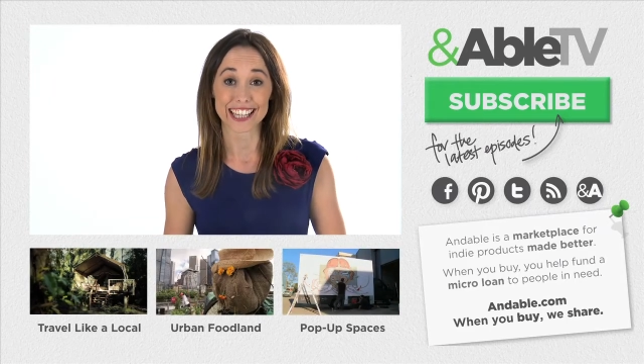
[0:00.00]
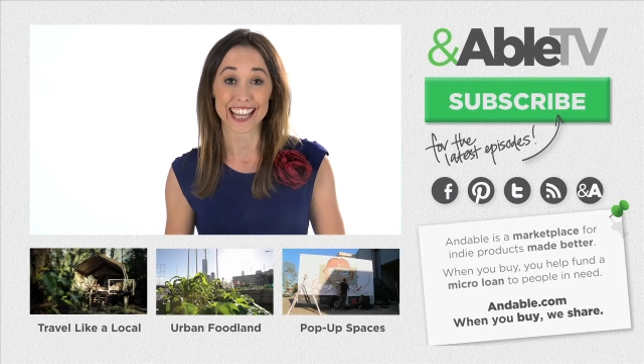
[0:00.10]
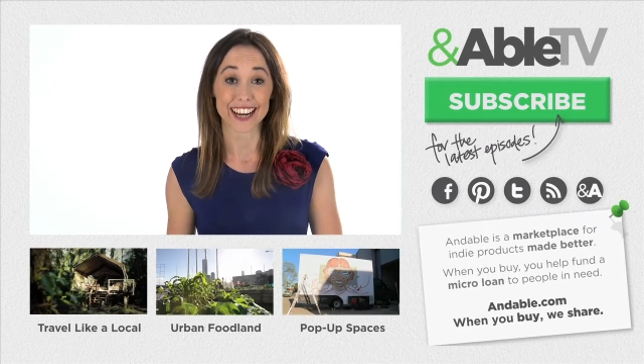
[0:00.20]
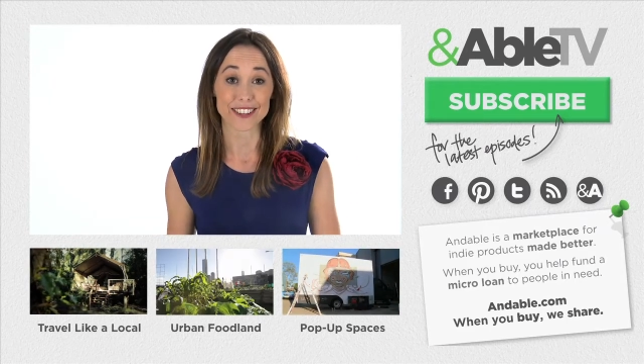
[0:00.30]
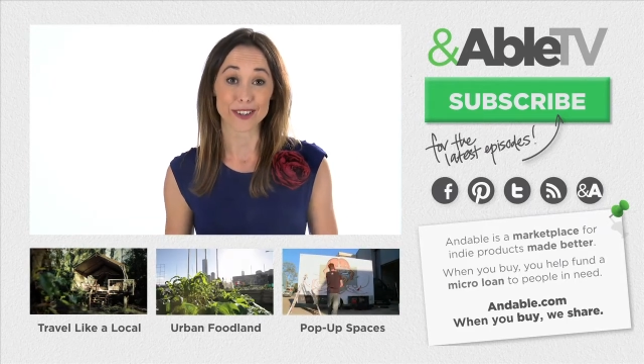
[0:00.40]

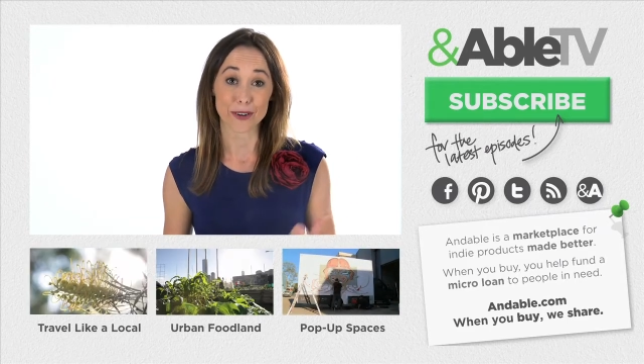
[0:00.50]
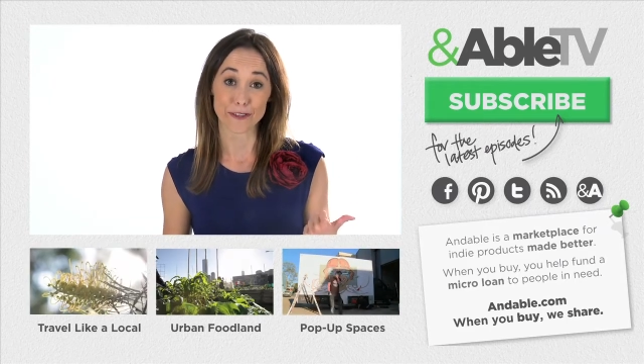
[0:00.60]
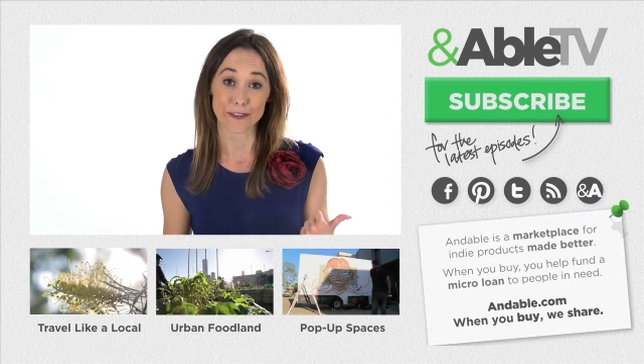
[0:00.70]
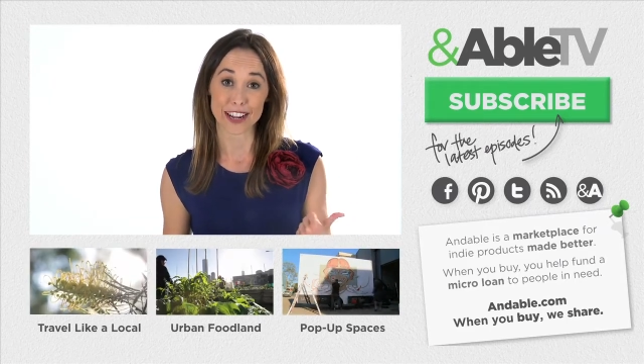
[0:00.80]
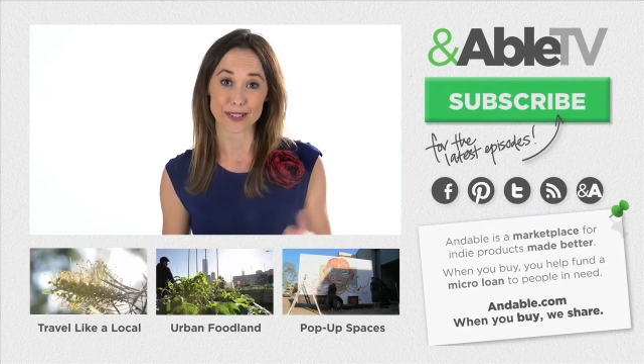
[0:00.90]
let us know
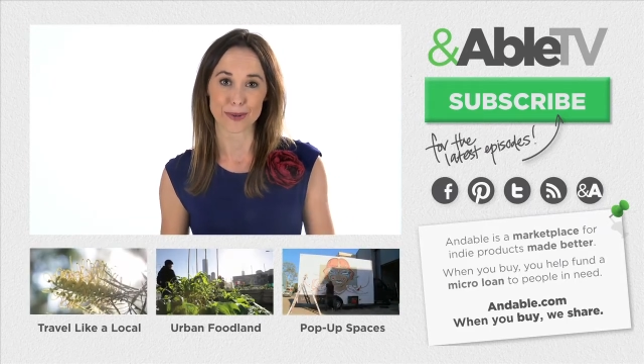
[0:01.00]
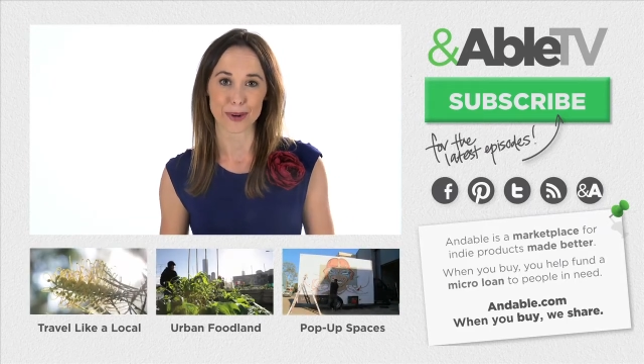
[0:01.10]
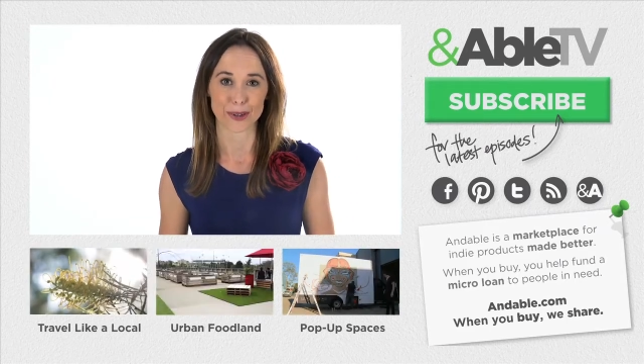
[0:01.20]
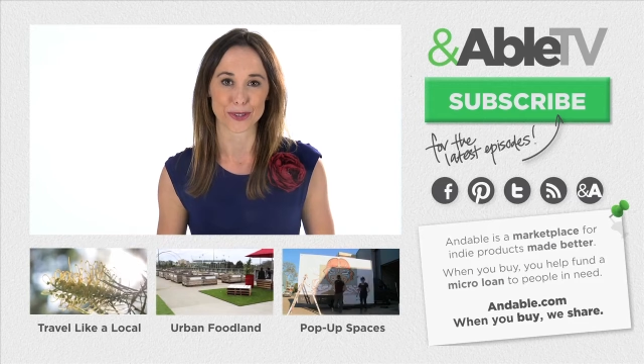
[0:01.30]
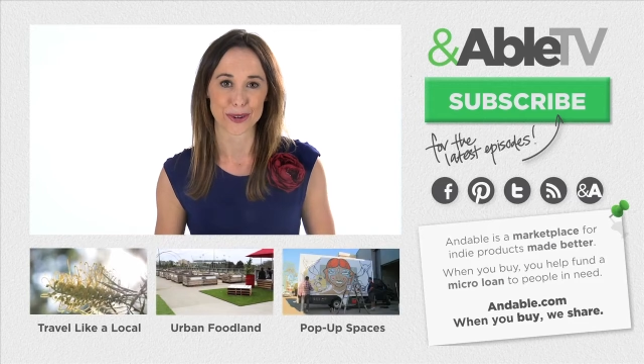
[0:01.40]
on
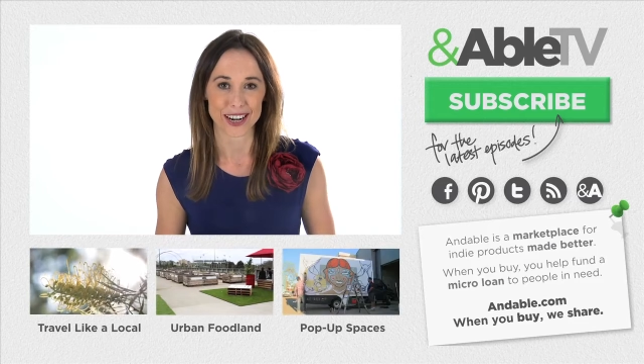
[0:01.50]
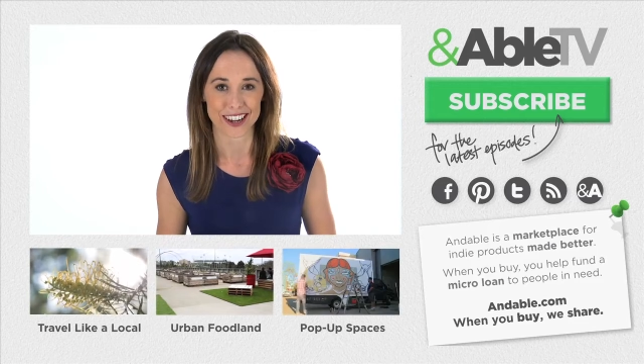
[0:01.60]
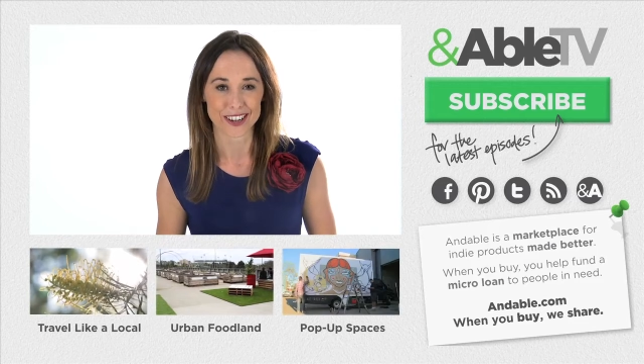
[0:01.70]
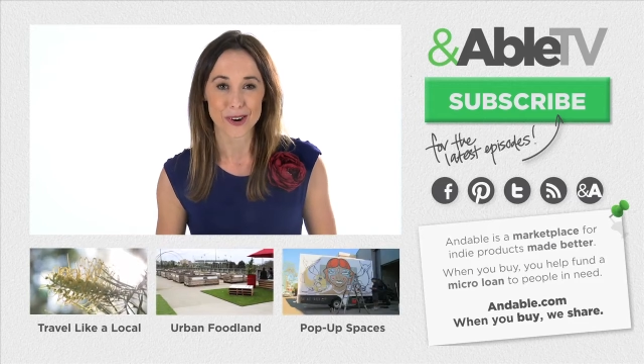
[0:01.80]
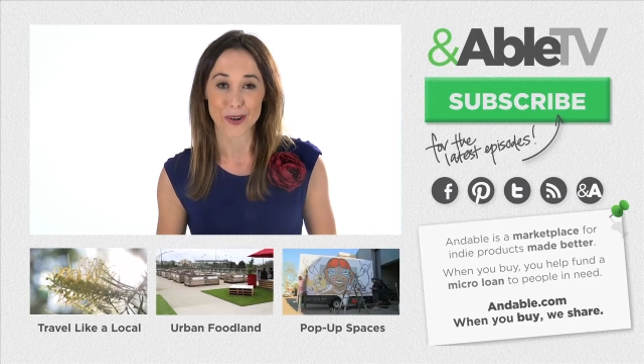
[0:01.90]
Facebook or
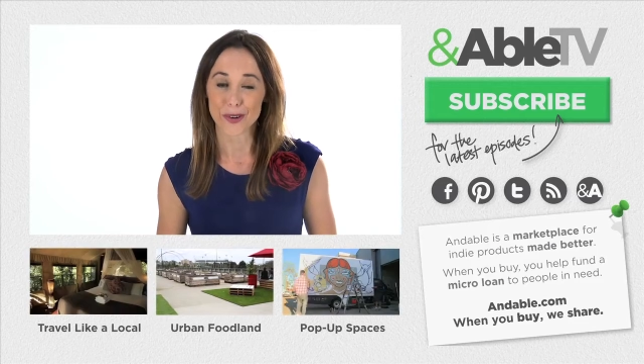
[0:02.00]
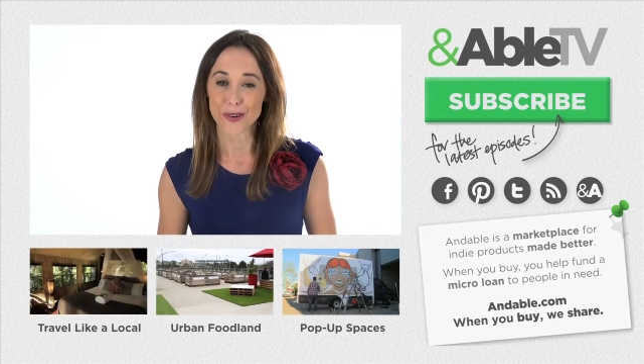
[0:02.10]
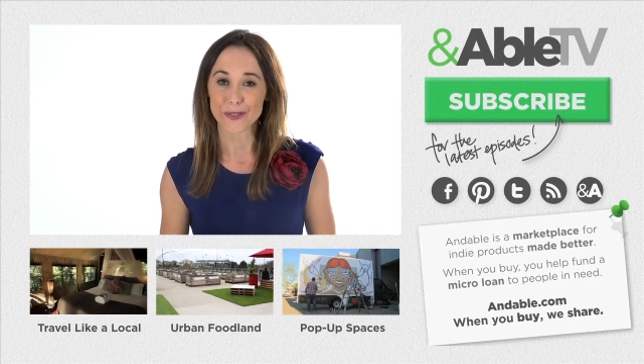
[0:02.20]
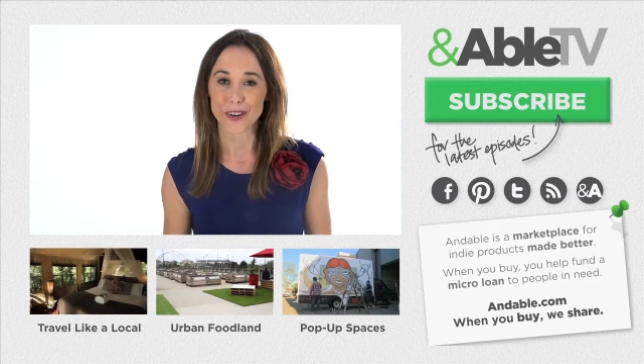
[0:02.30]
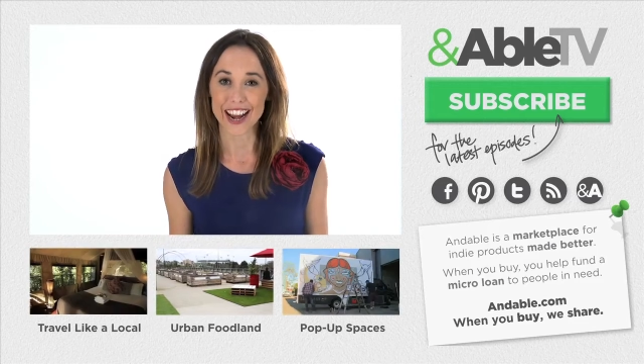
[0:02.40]
Twitter,
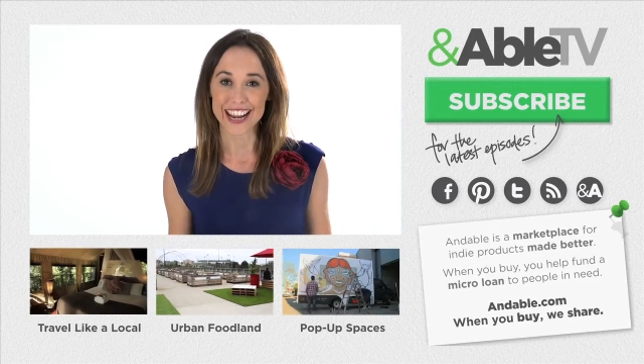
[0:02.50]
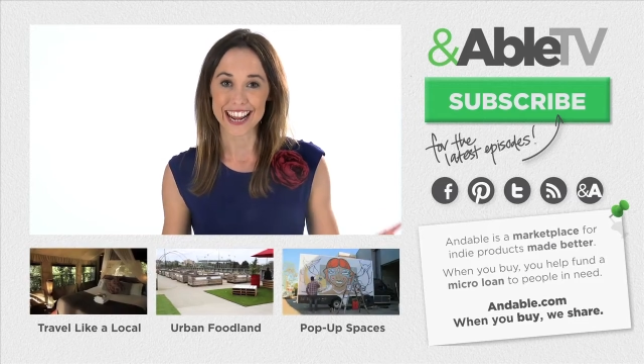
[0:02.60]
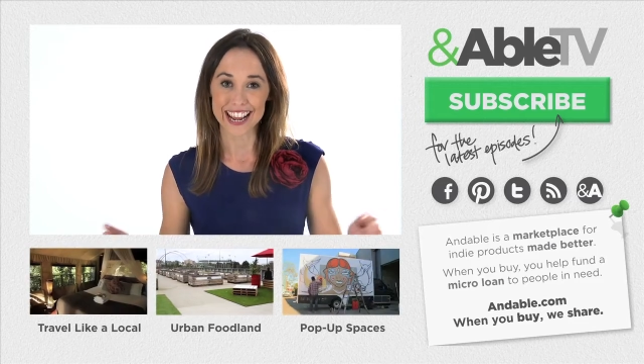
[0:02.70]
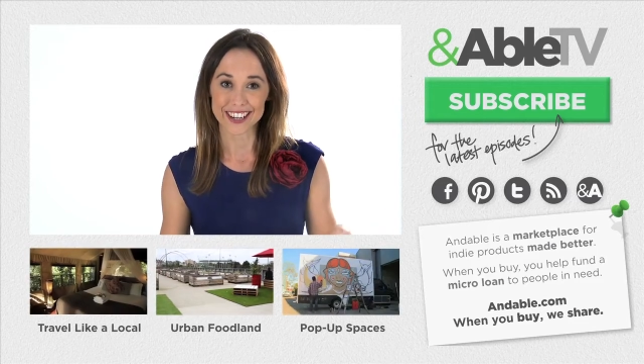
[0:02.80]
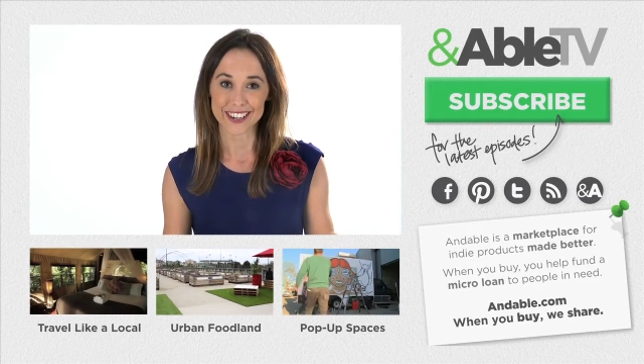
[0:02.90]
or right
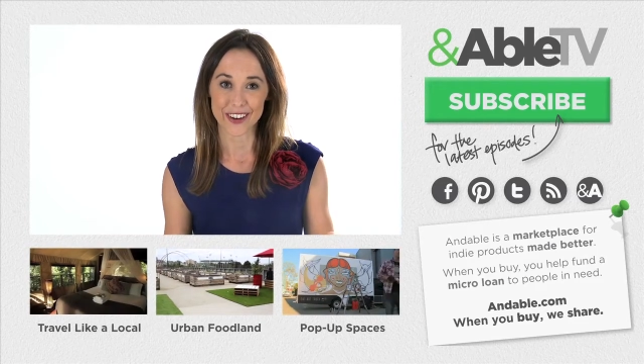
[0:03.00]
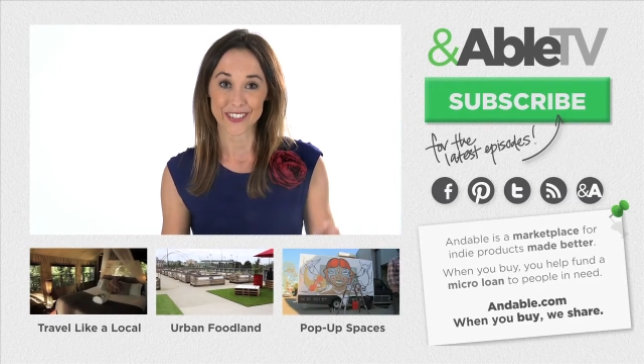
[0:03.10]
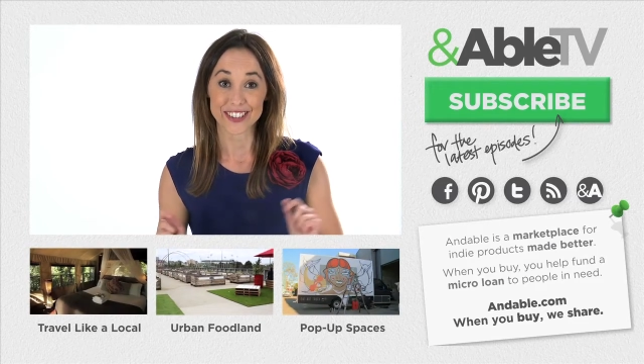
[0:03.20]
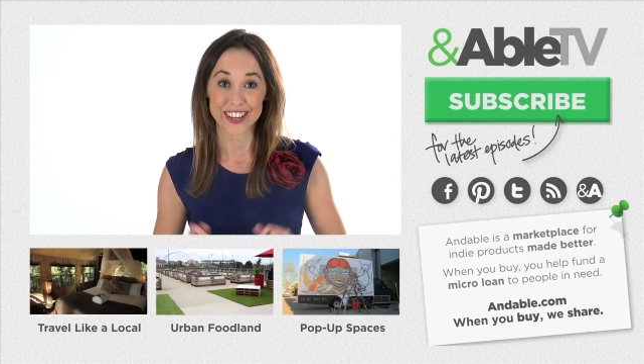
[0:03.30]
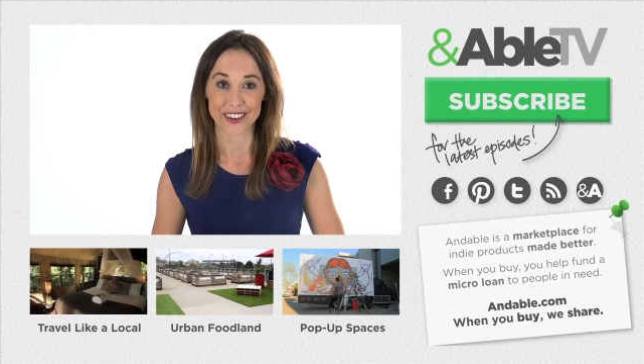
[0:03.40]
here
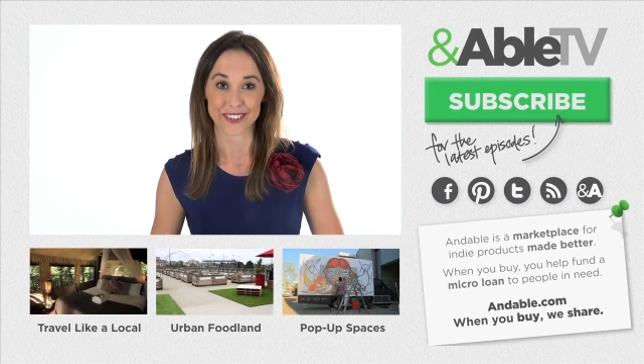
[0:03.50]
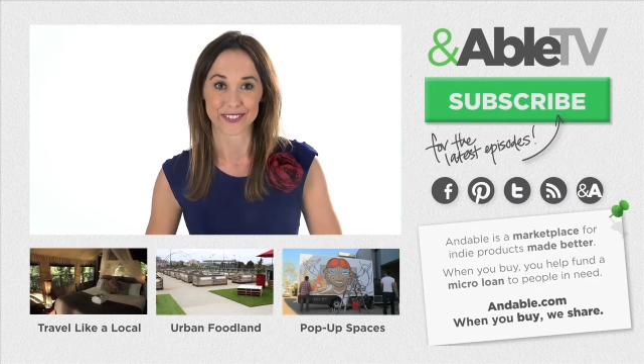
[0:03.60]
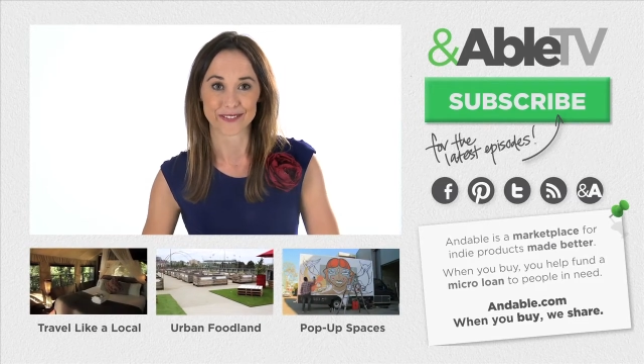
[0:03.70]
on the channel.